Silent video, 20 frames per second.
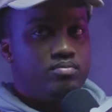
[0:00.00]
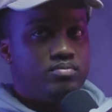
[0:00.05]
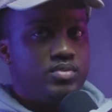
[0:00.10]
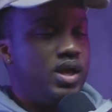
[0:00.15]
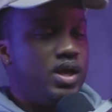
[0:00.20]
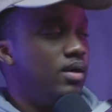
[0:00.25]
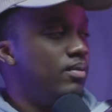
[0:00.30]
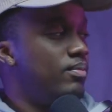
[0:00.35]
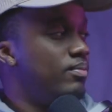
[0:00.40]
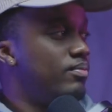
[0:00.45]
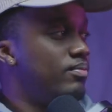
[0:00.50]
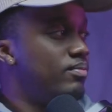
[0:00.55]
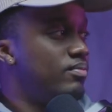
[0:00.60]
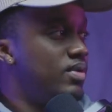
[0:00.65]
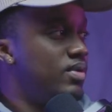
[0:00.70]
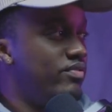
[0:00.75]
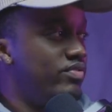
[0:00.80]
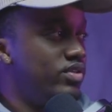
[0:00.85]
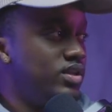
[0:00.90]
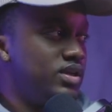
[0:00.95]
yeah,
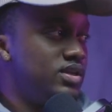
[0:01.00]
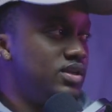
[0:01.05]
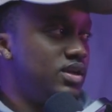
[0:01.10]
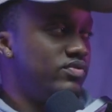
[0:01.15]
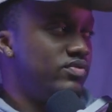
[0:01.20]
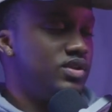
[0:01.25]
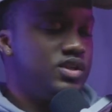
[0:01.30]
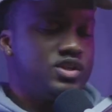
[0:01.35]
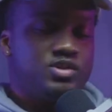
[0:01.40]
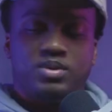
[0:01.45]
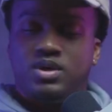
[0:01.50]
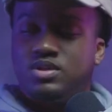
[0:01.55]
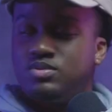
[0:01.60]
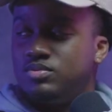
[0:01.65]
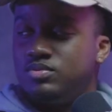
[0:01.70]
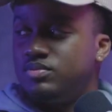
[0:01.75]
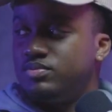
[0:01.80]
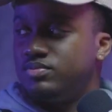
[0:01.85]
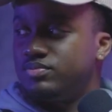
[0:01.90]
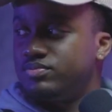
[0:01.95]
I feel like I feel like it's
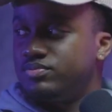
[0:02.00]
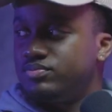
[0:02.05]
possible.